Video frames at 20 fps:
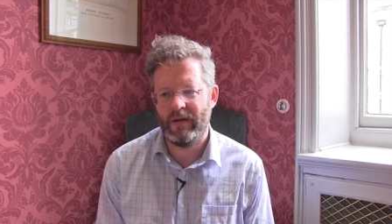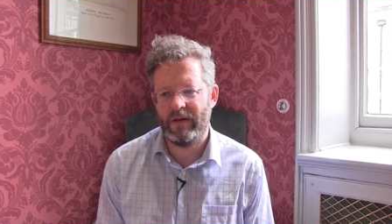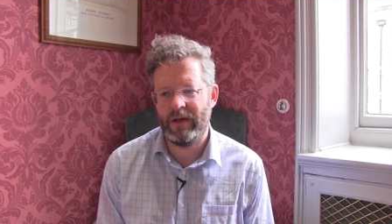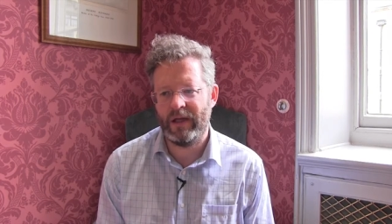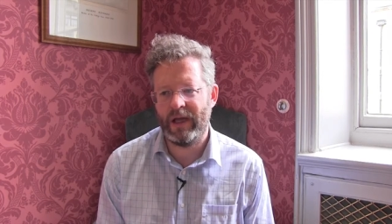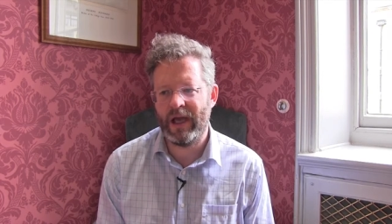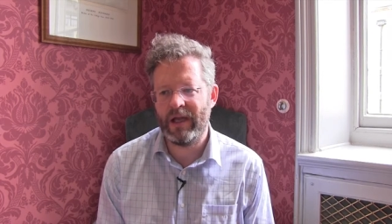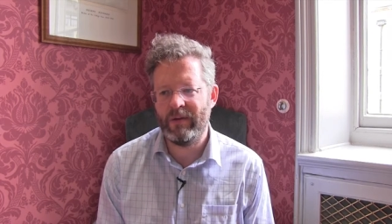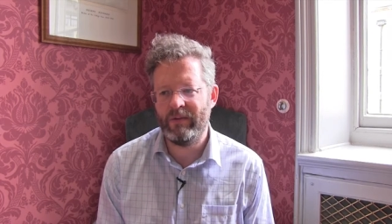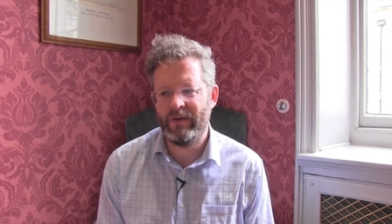
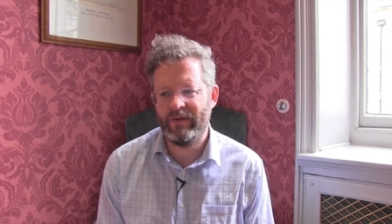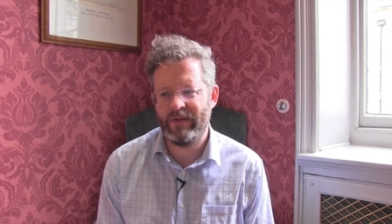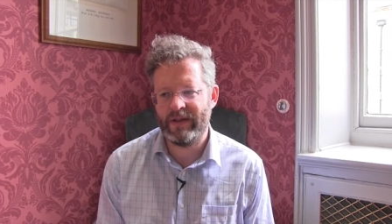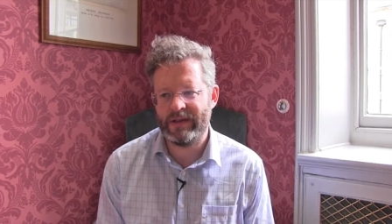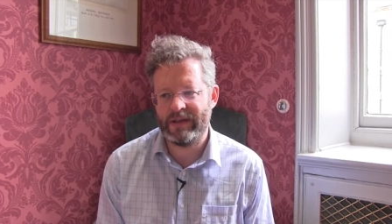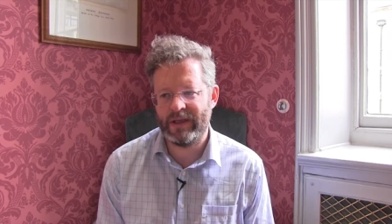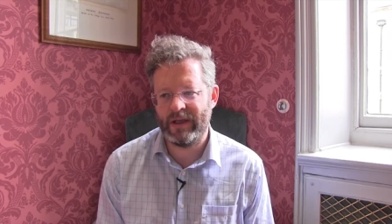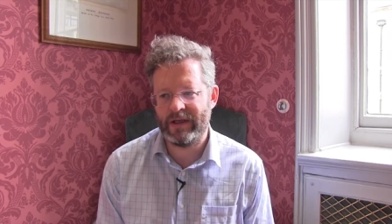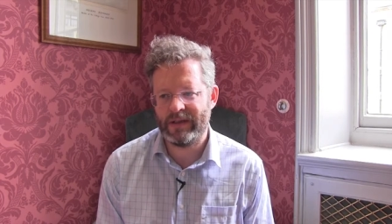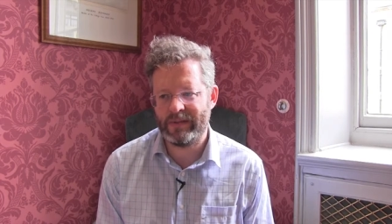The aim of
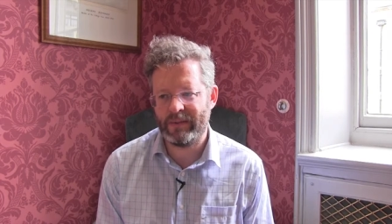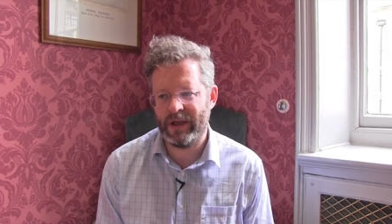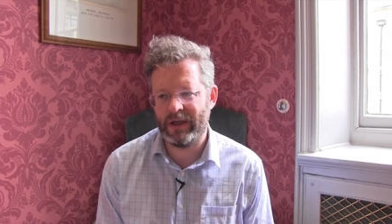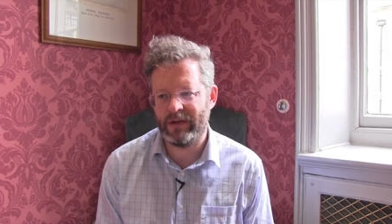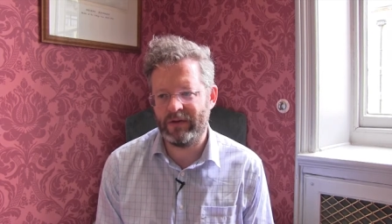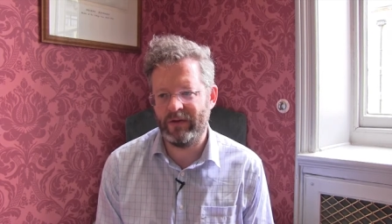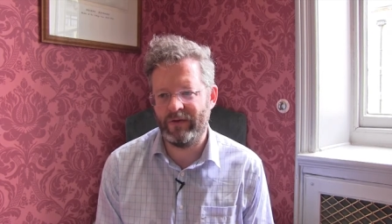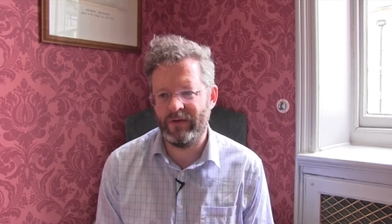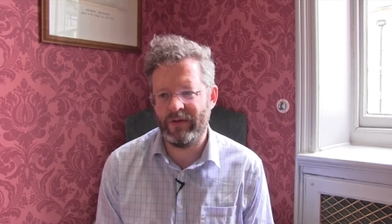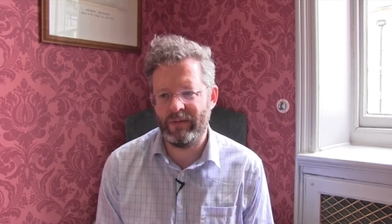this
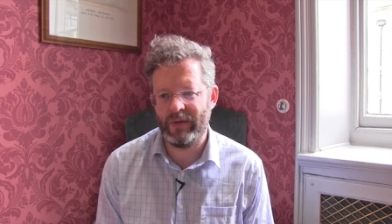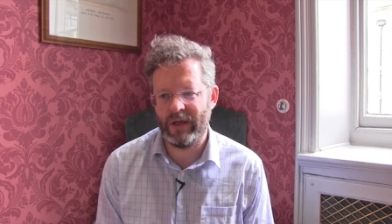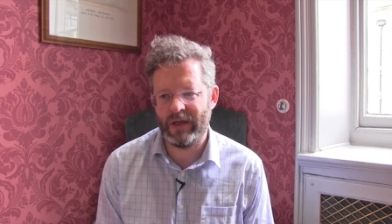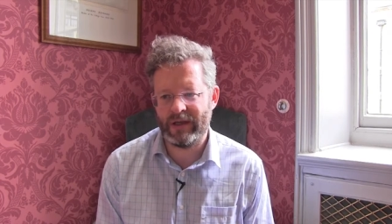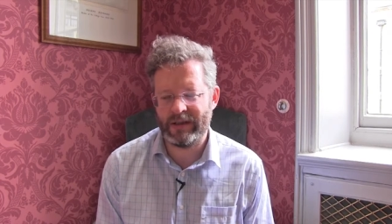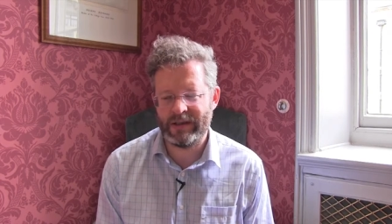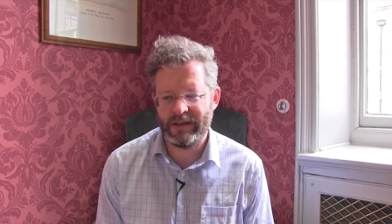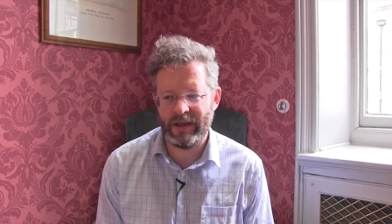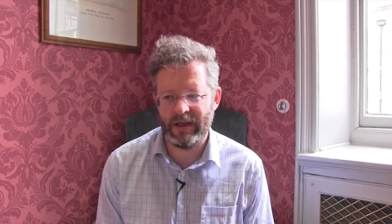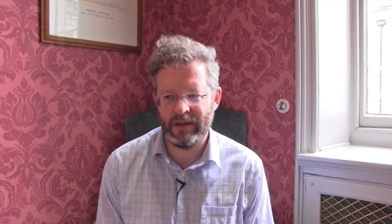aspect of the
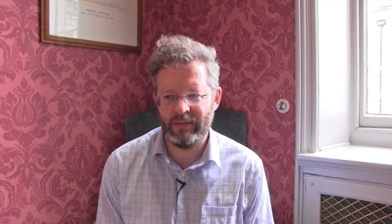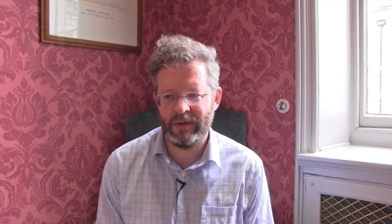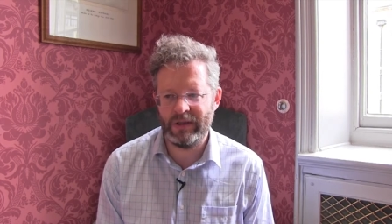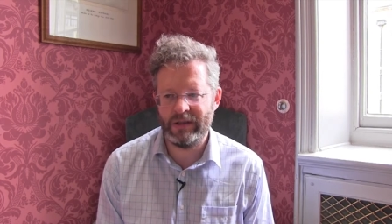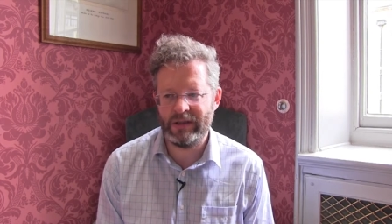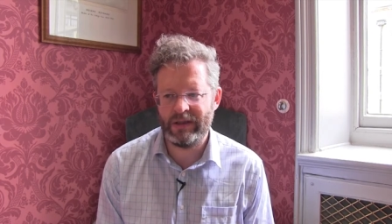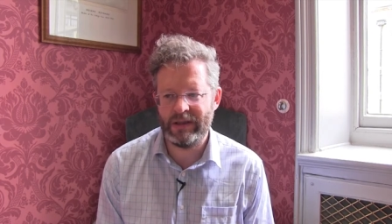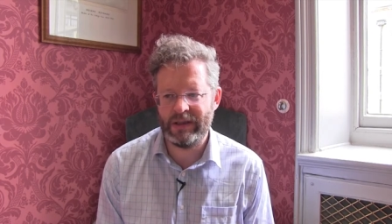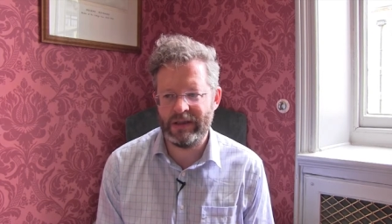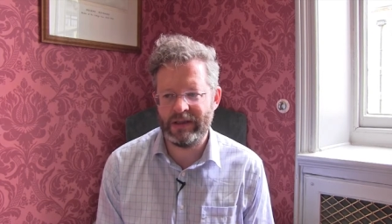
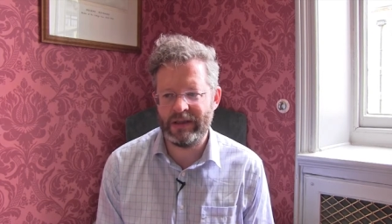assignment